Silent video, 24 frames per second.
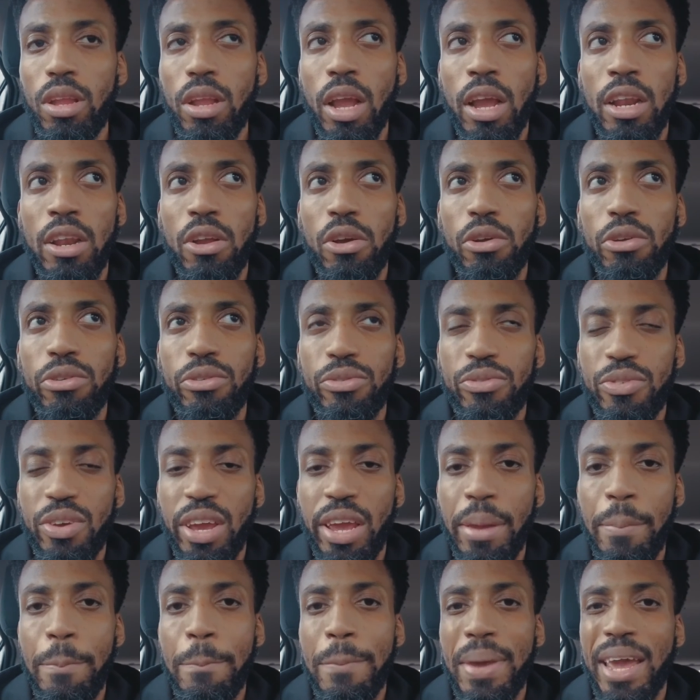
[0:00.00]
and those
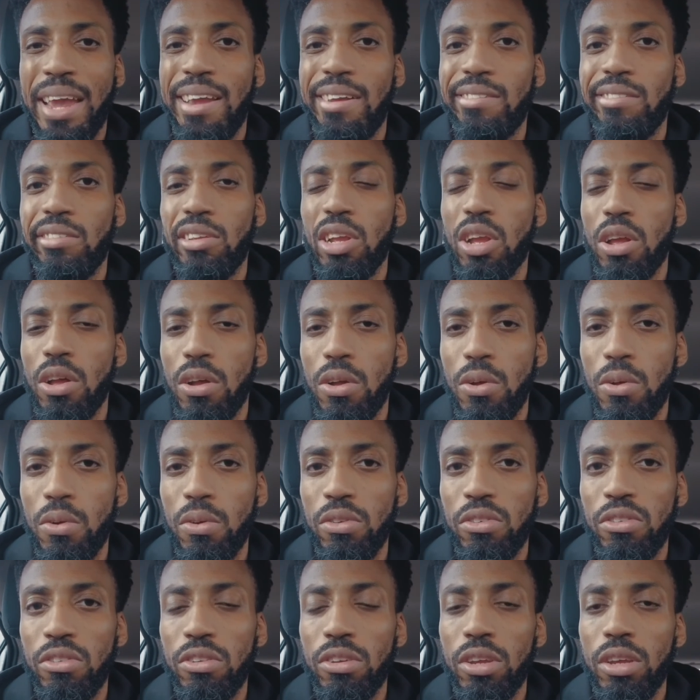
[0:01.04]
fear-based
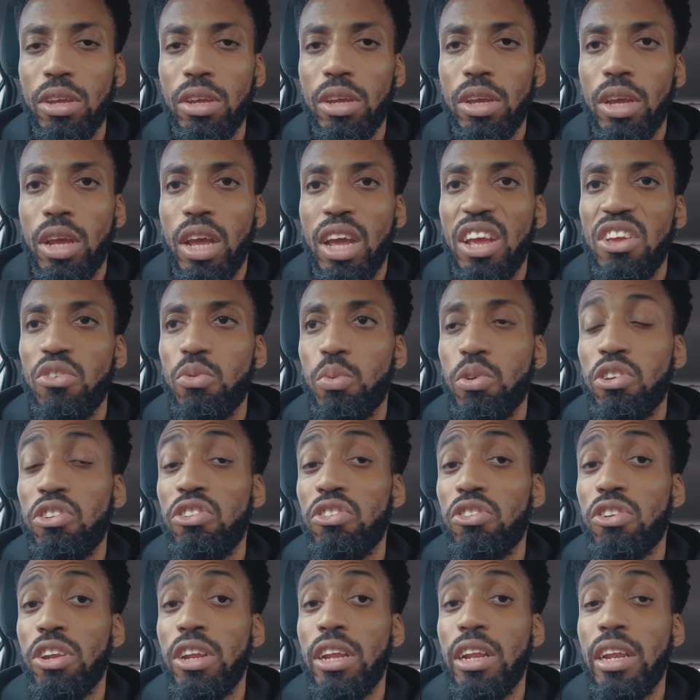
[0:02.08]
goals is what's
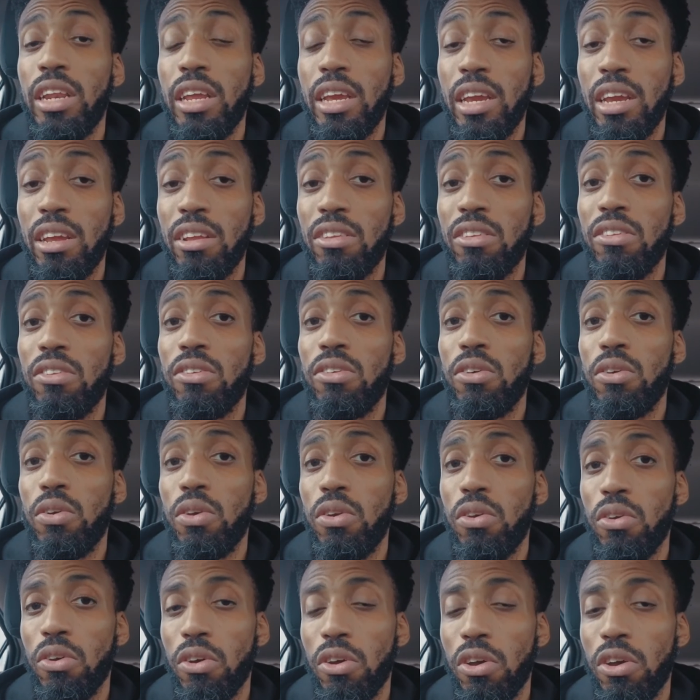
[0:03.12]
just going to lead to
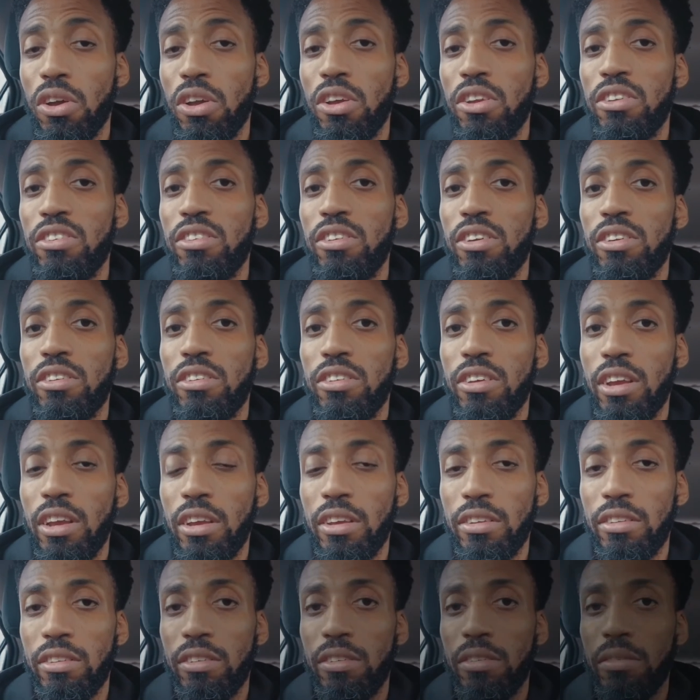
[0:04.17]
your
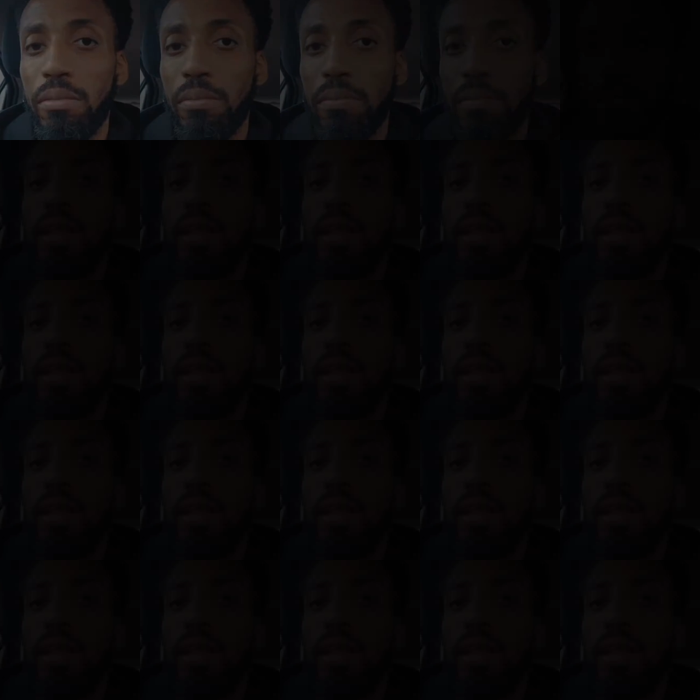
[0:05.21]
success.